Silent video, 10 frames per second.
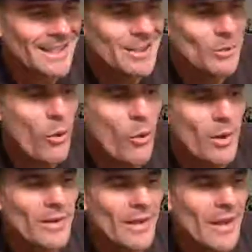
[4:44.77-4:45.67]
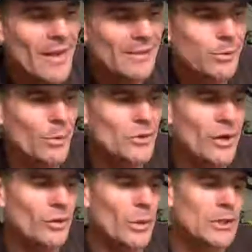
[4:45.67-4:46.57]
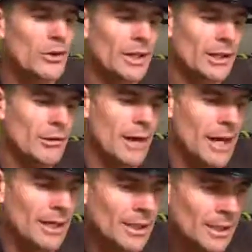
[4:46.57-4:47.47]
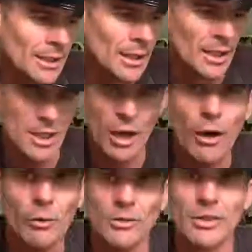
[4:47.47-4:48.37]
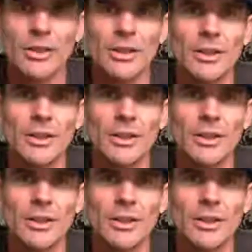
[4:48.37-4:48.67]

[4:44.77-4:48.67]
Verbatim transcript: You and that's what we're trying to do. We're trying to create a cult.